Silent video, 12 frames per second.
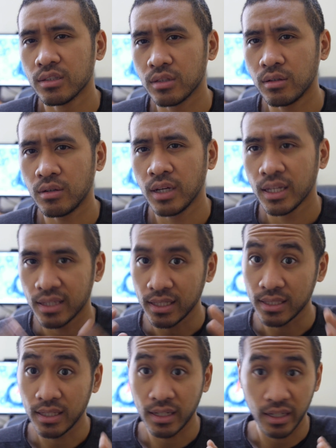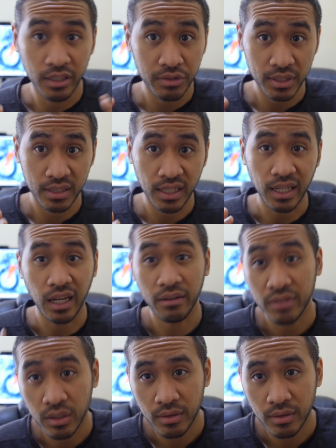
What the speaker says: So that's another interesting thing I've